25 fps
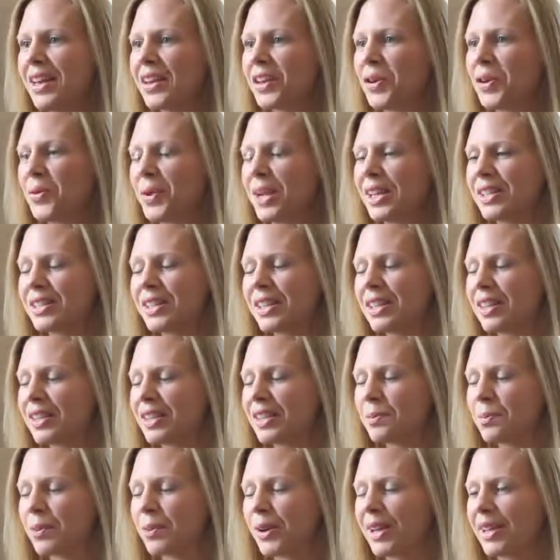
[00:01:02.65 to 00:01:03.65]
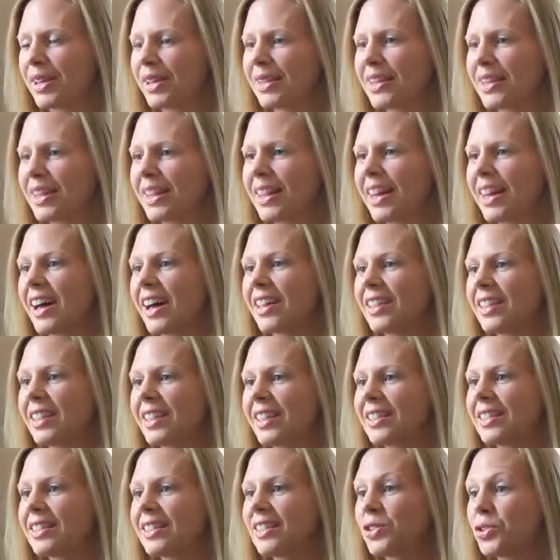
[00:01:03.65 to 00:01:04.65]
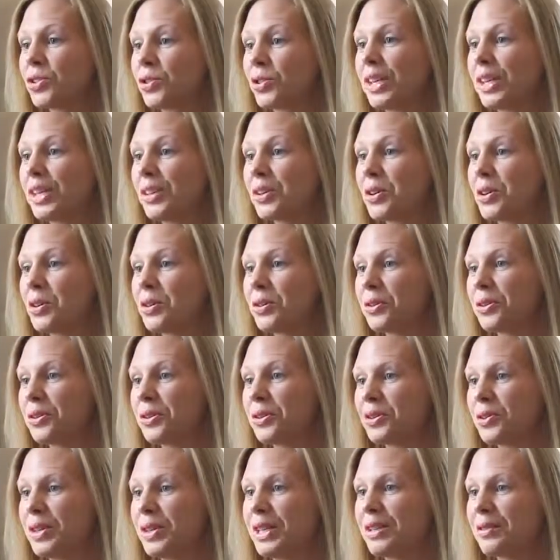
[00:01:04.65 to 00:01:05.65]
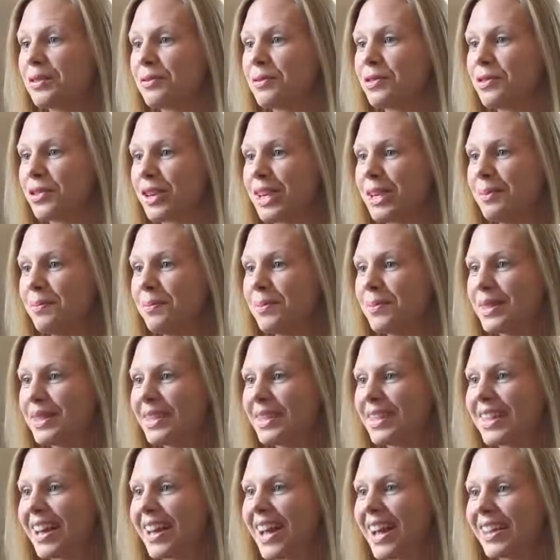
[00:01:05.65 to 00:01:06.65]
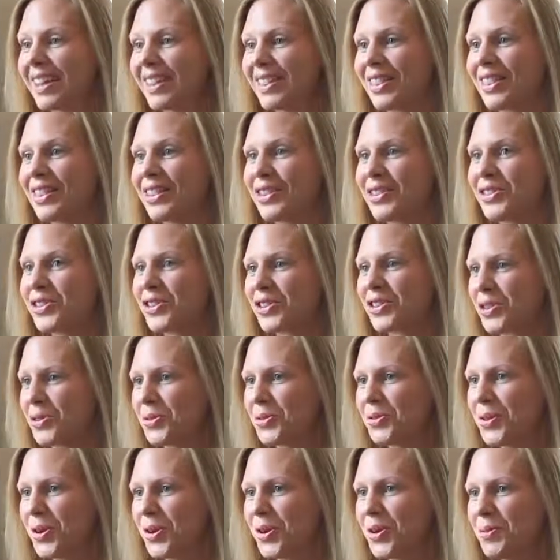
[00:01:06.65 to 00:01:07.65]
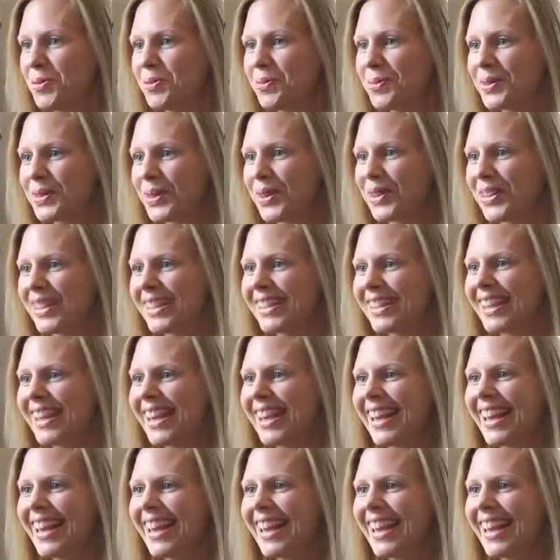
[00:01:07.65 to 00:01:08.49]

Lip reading: going to the Springs had this street called the Street of Dreams that had the show homes on it.